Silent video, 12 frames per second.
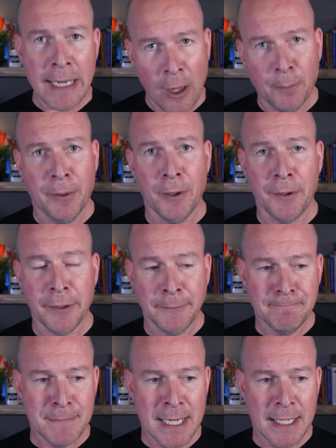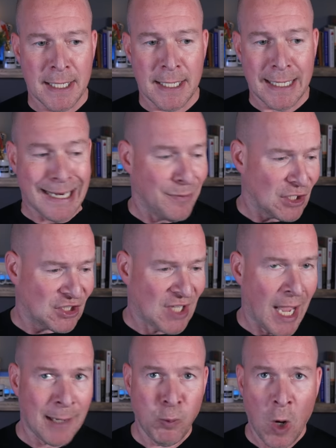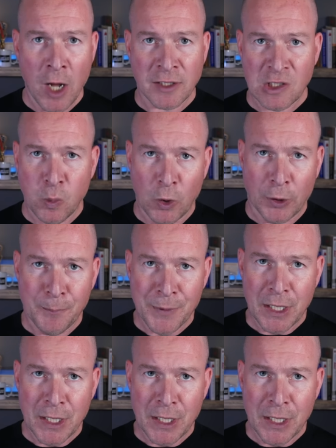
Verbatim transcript: Alberta, and the sidewalks were,